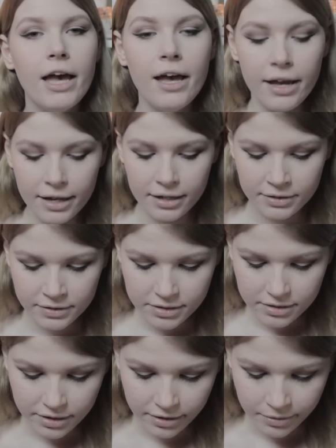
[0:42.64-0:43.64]
And
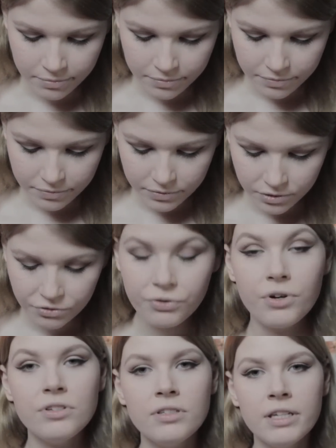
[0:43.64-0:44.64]
the
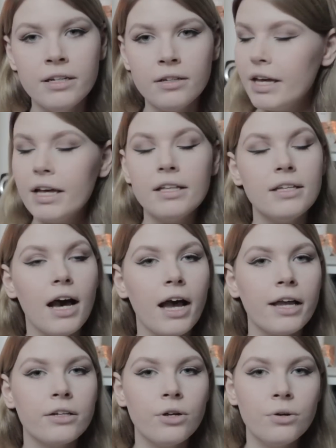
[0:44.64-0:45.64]
first thing that
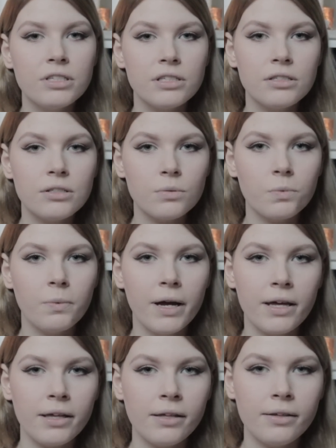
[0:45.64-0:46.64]
I noticed
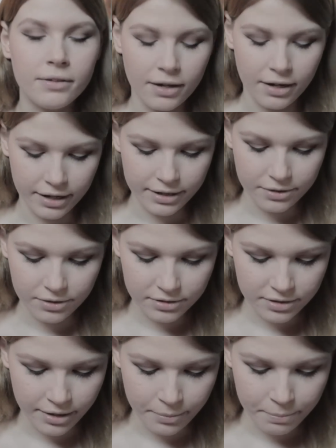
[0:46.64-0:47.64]
when I
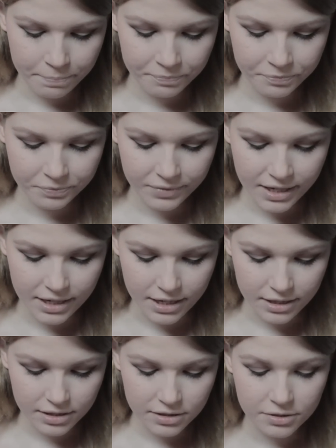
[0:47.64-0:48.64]
got them
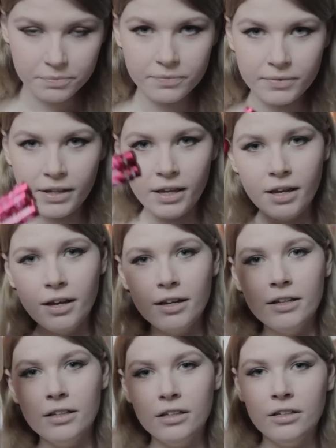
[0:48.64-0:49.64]
is
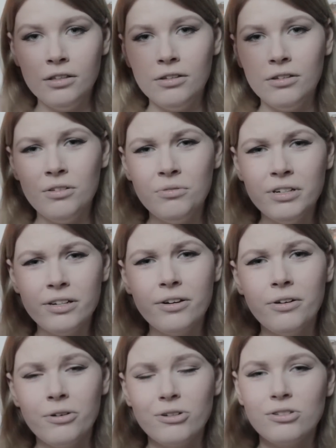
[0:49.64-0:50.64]
the
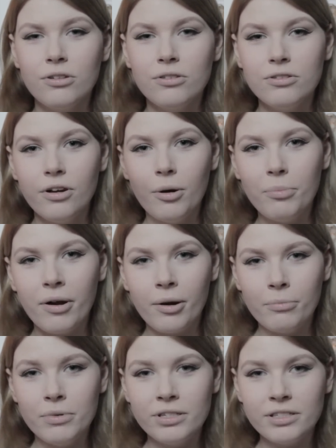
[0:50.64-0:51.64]
unicorns on top are
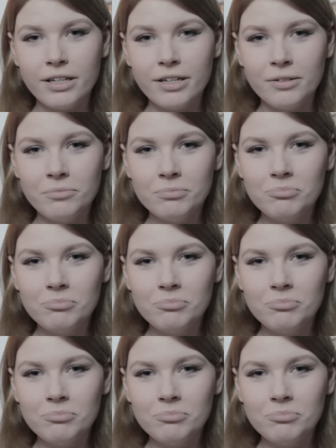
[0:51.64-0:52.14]
missing,